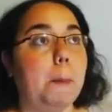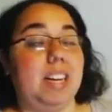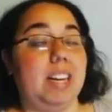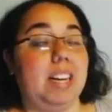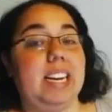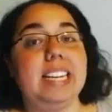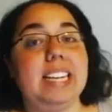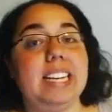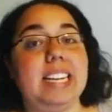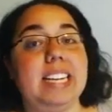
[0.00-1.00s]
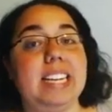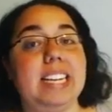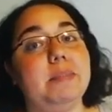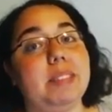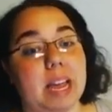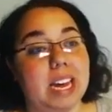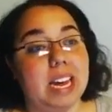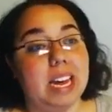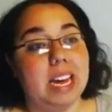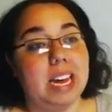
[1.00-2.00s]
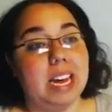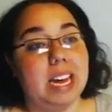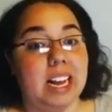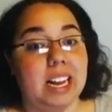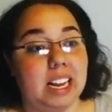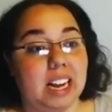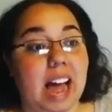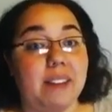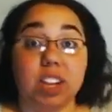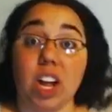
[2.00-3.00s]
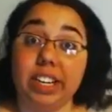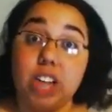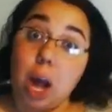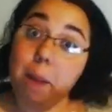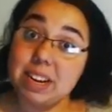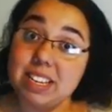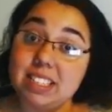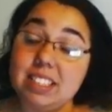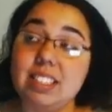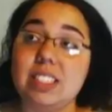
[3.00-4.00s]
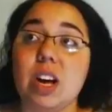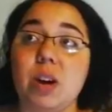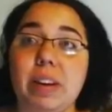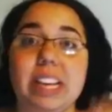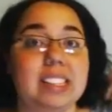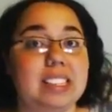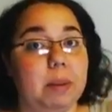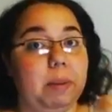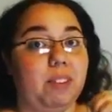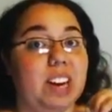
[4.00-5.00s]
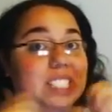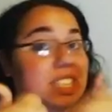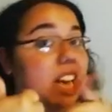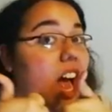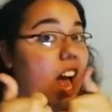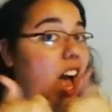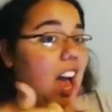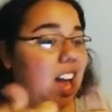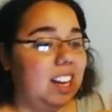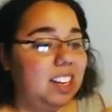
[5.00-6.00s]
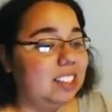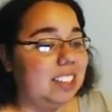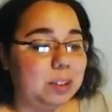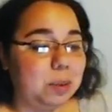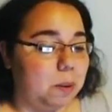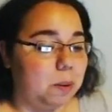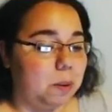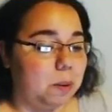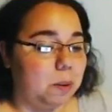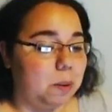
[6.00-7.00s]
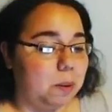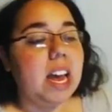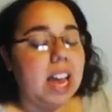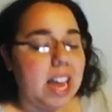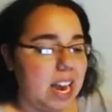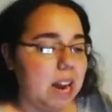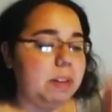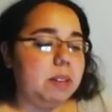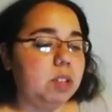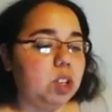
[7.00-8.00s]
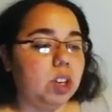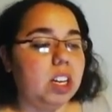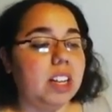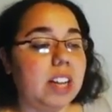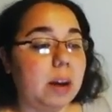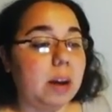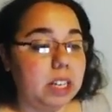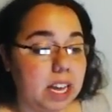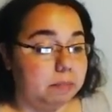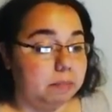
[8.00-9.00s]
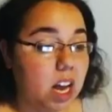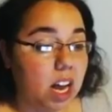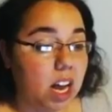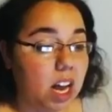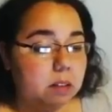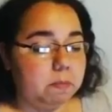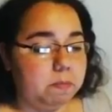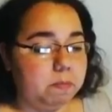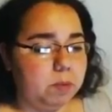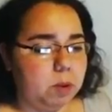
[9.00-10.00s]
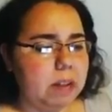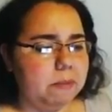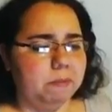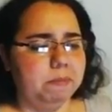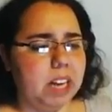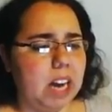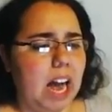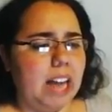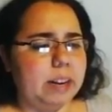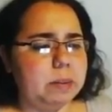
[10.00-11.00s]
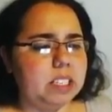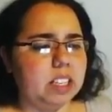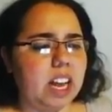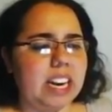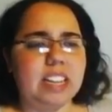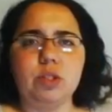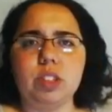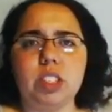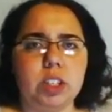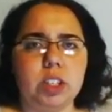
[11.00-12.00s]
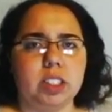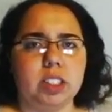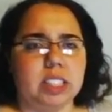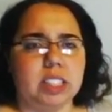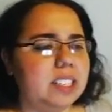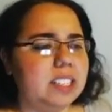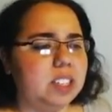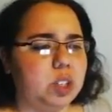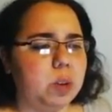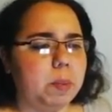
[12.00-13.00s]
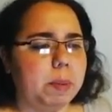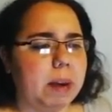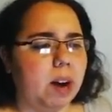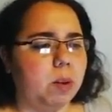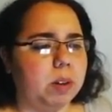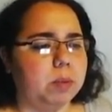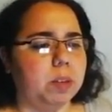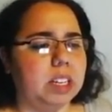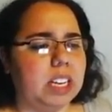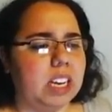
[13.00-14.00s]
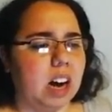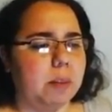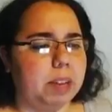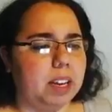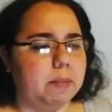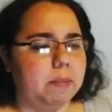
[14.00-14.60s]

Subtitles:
but it seems like we have a lot in common, so we can still be friends. That's what I would do. And I'm in the majority on that one again. Well, that was a lot of interesting questions. I think the superpower one really got me.